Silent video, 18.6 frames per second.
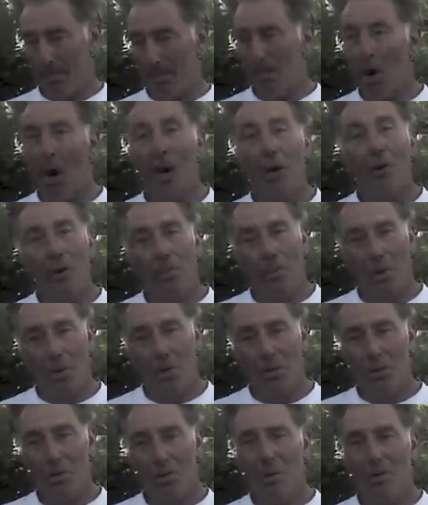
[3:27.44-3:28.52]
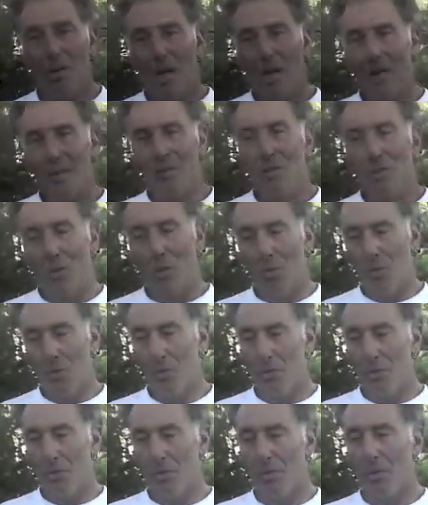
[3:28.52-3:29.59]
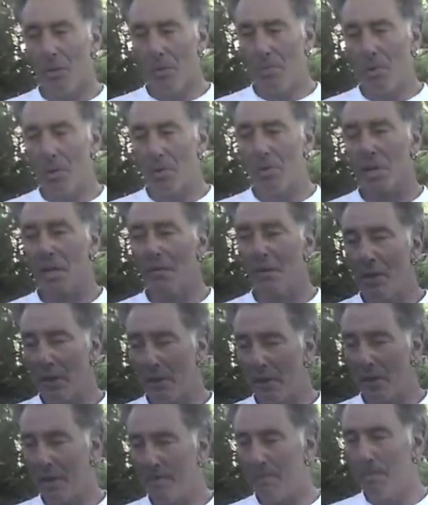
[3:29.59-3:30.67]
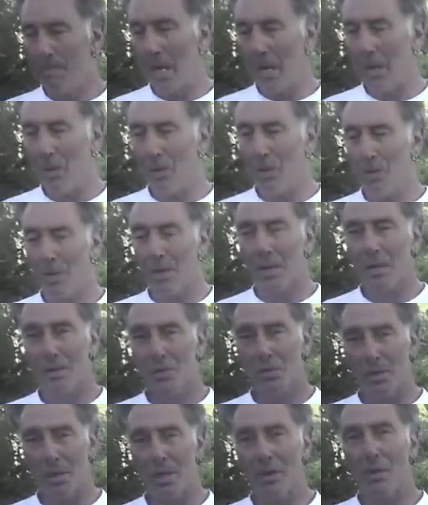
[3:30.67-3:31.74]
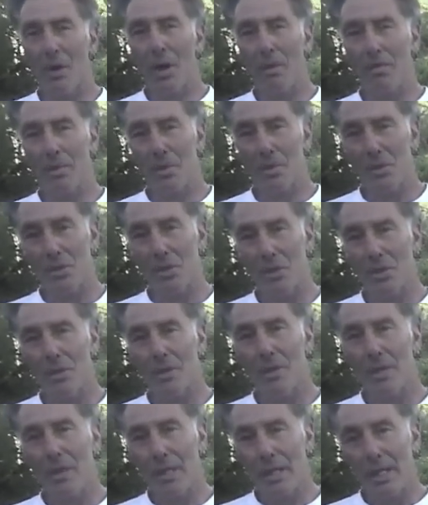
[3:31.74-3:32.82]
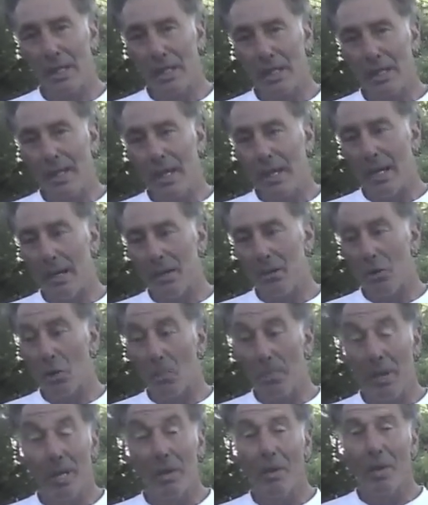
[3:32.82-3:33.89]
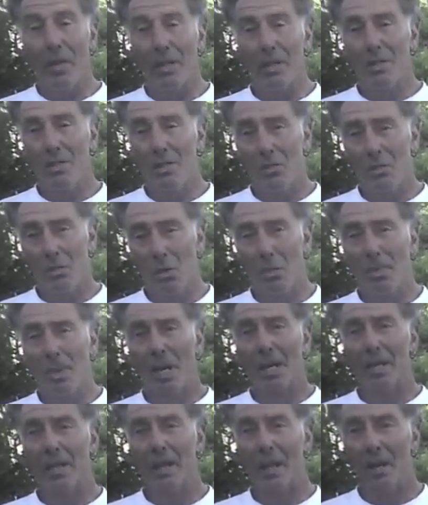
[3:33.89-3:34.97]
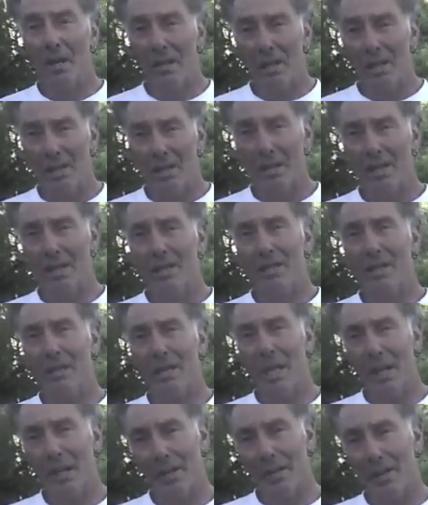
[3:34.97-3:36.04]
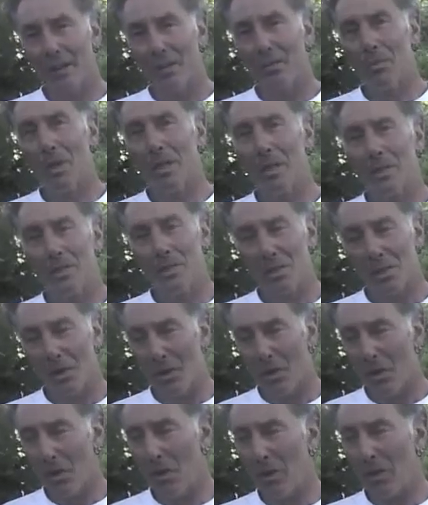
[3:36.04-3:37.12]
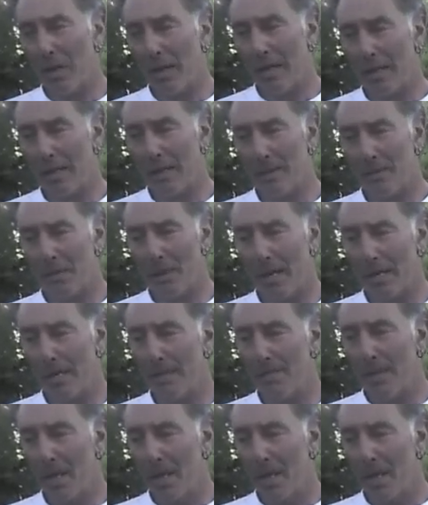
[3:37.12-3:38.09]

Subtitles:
moderate moisture, and so they're producing a very mellow, sweet crop this year. Torpedo onions, Tropiana di Lunga, the Italian heirloom onions, they're all ready.